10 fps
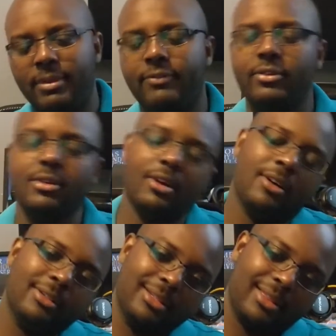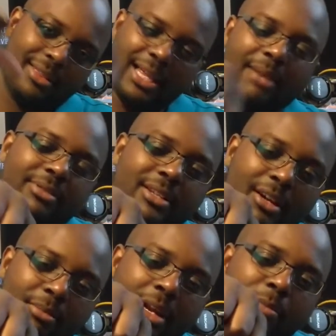you don't, thumbs
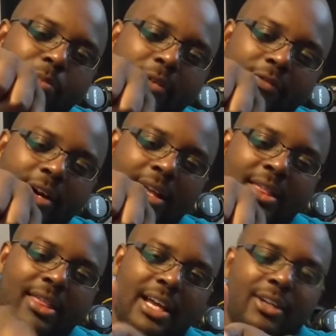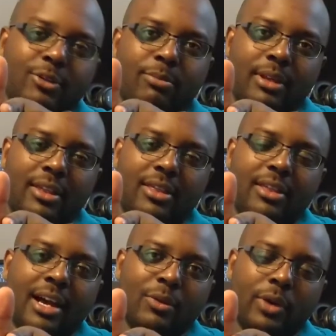down. But I prefer that to be
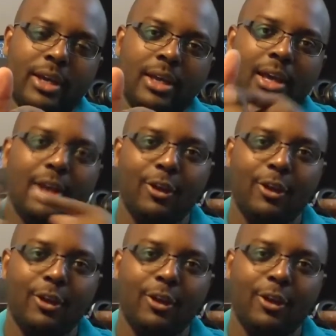that way. If